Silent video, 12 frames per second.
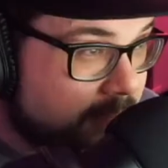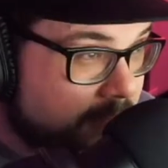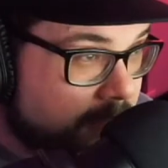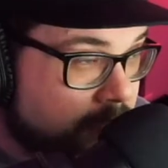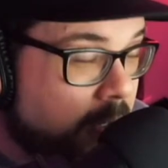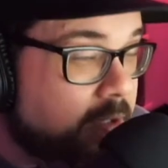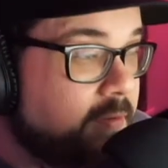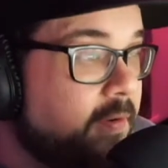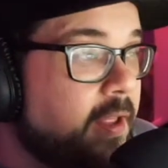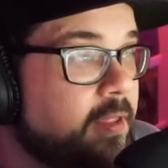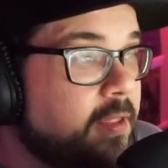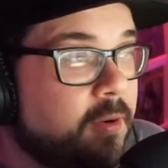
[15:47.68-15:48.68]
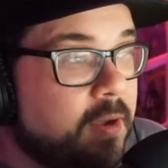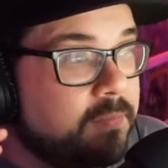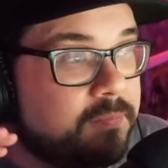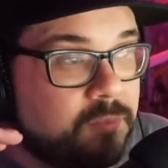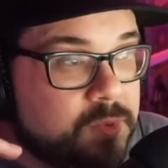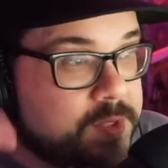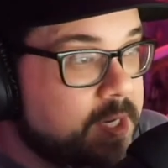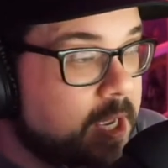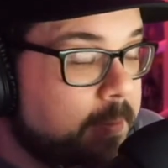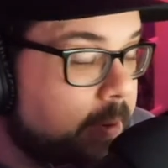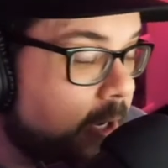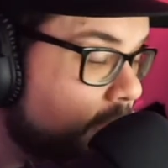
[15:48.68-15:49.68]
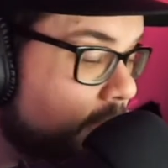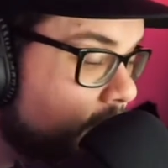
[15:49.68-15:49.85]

Proctor Valley, though, I was not about.